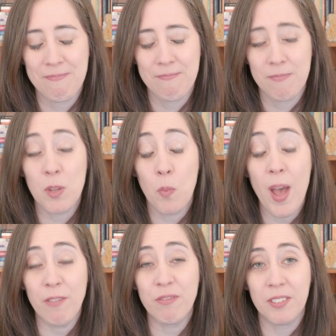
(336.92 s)
The
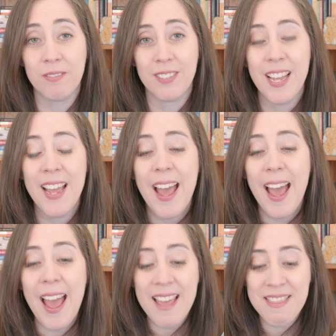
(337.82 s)
WEF.
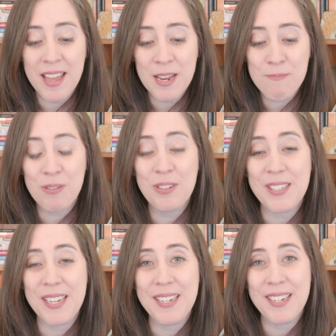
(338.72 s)
And then it
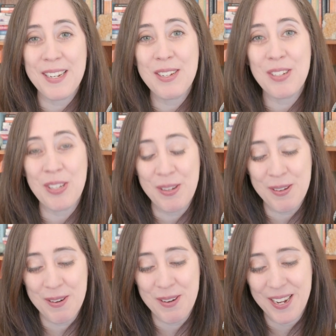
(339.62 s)
proceeded
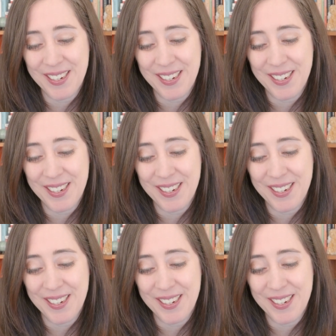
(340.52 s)
to